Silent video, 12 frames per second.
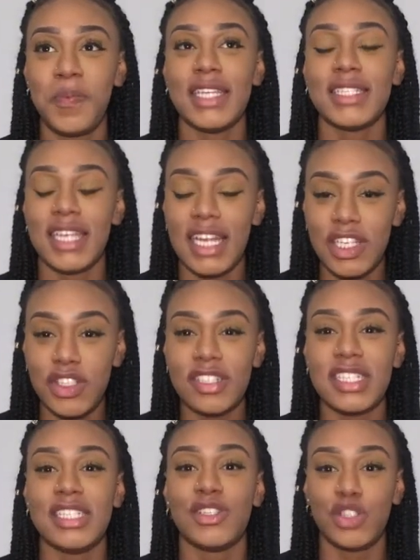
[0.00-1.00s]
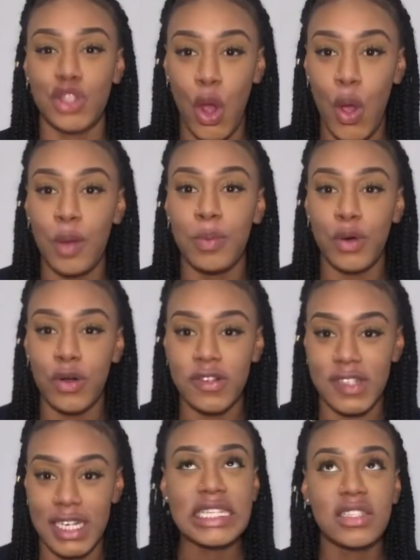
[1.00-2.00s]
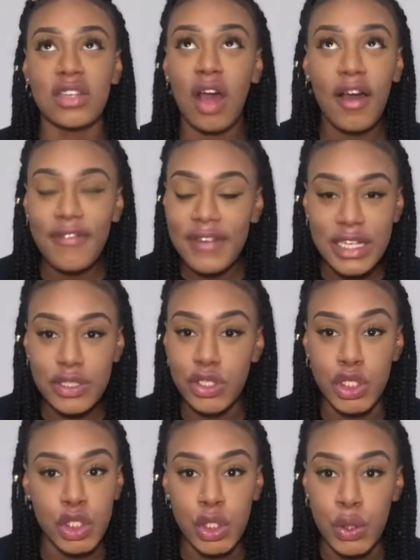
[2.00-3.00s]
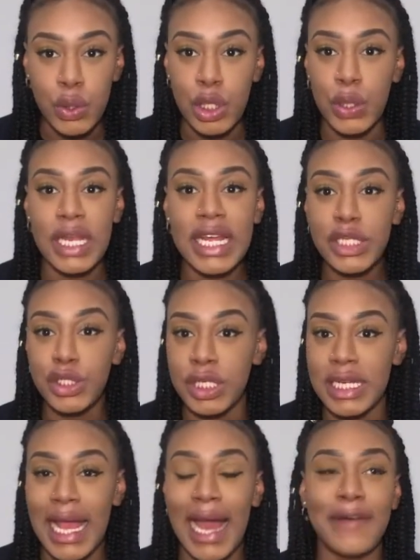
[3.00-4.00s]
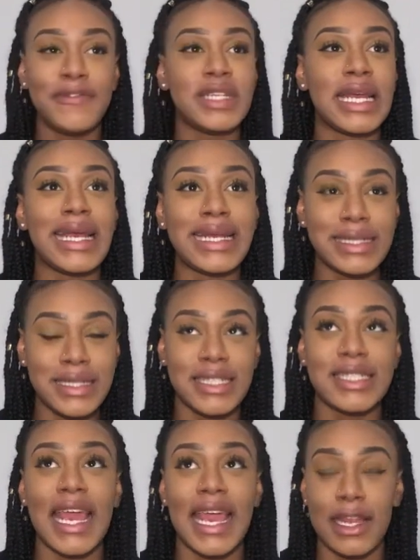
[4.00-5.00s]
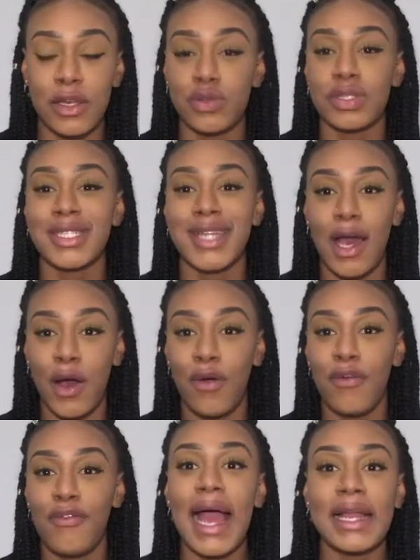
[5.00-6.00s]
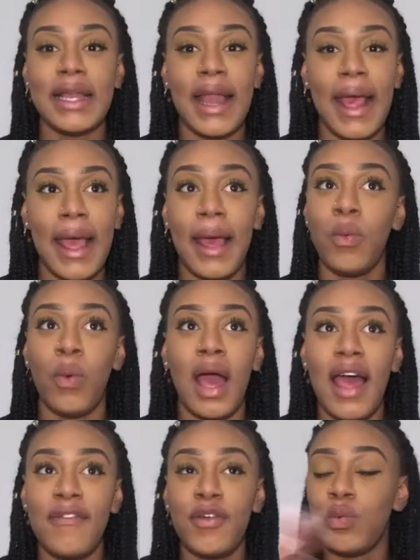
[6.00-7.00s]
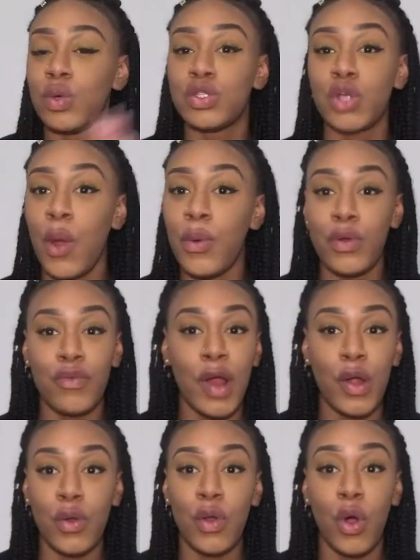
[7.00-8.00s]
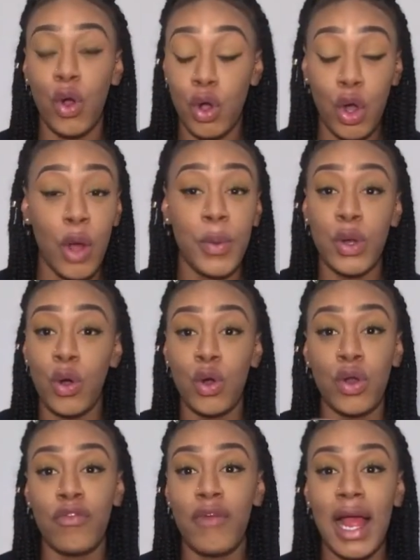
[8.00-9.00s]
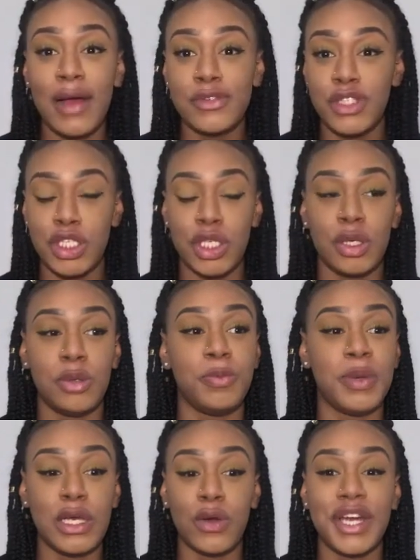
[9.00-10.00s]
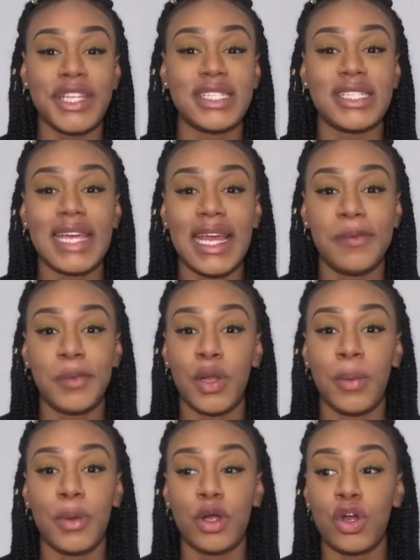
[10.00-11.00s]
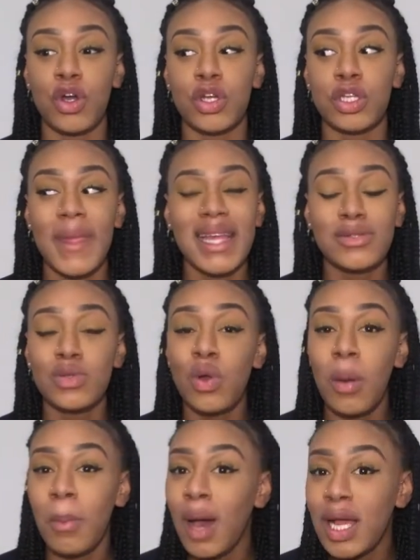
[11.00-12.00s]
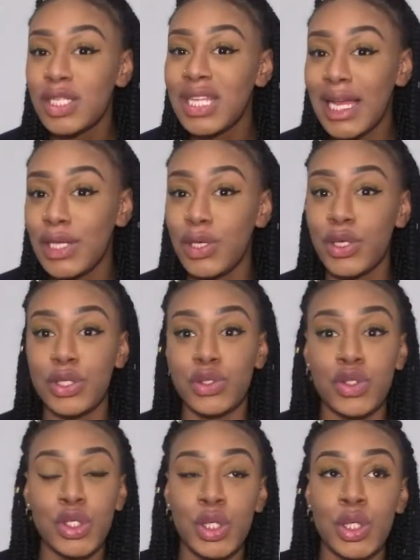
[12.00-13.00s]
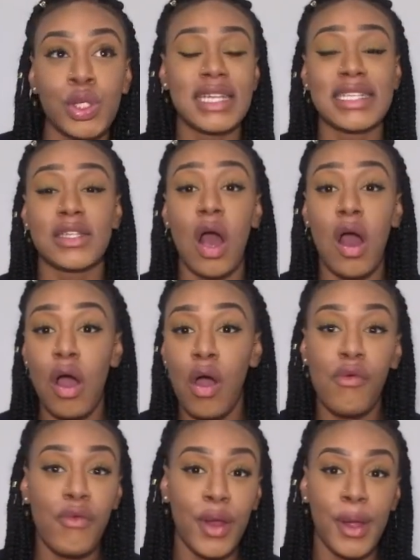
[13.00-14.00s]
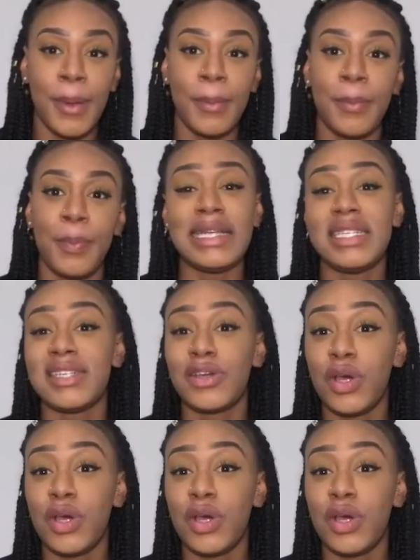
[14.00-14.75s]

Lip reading: It's literally so boring. There's nothing to do. You literally have to entertain yourself and let whatever was going on around you be your entertainment, because there's not much that you can do. There's an art room. I did